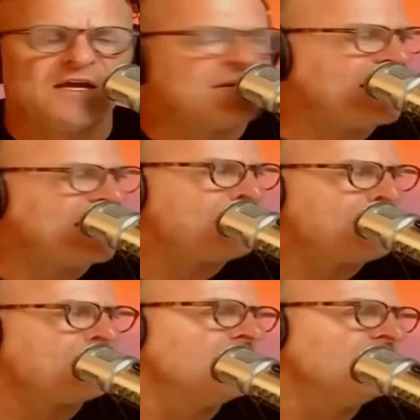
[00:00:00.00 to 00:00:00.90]
That guy
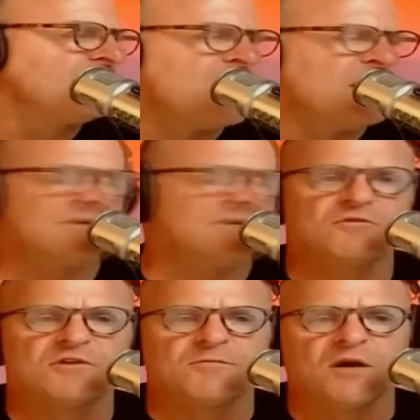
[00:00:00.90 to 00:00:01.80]
Bruce from Rancho
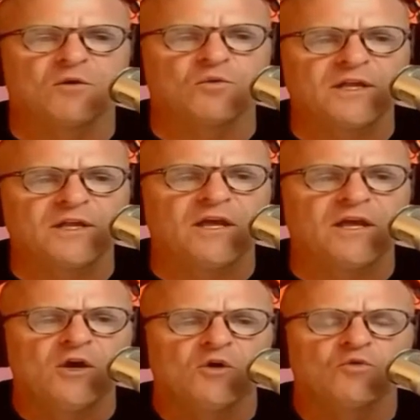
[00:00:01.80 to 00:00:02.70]
Cucamonga really
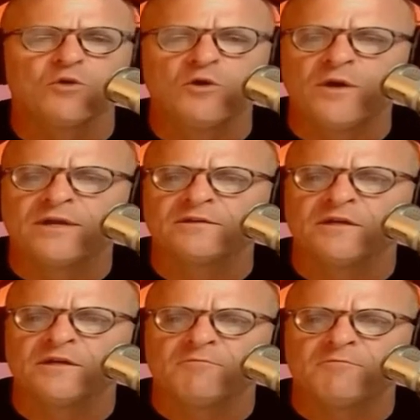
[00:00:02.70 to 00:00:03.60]
ruined
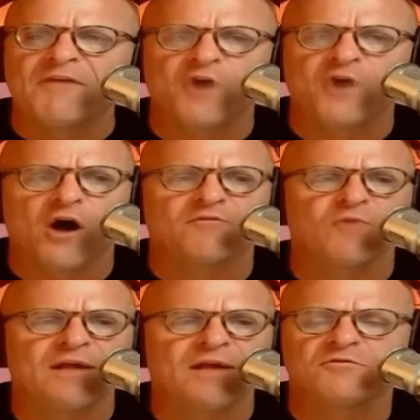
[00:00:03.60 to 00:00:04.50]
my thought of
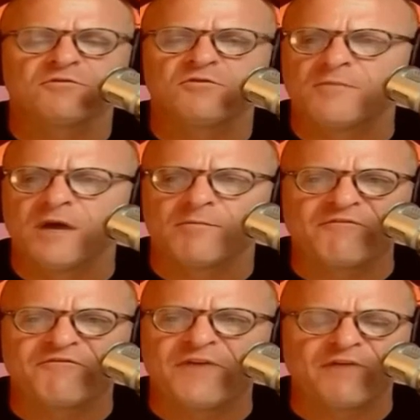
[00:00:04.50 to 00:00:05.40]
Rancho Cucamonga, my
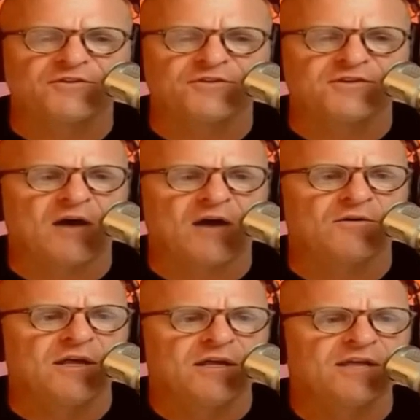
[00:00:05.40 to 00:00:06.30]
favorite
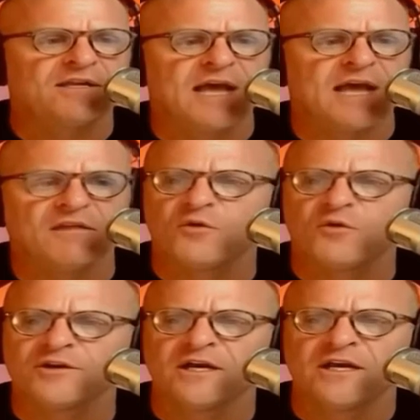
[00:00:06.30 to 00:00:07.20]
town in
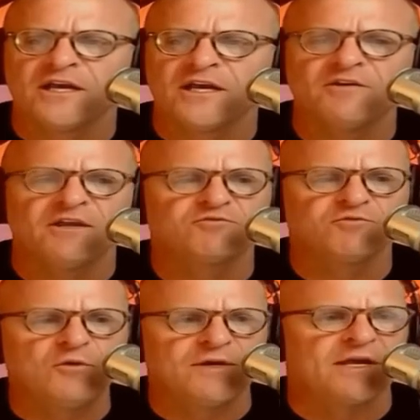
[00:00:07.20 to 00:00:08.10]
California. He's
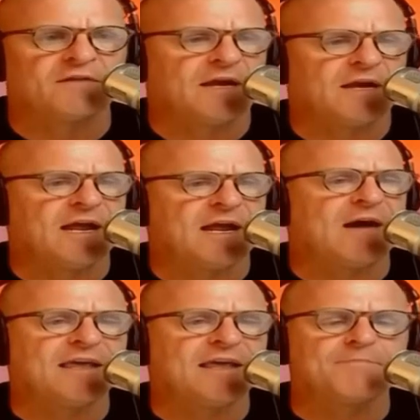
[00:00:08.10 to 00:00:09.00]
ruined it right now. I'll
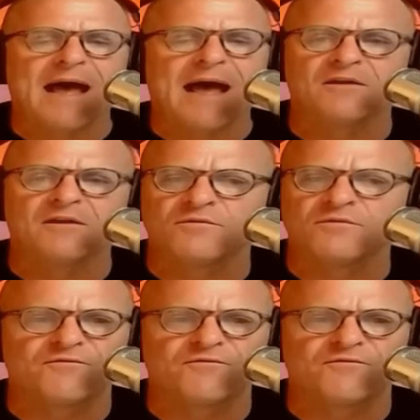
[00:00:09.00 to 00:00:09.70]
get it back, though.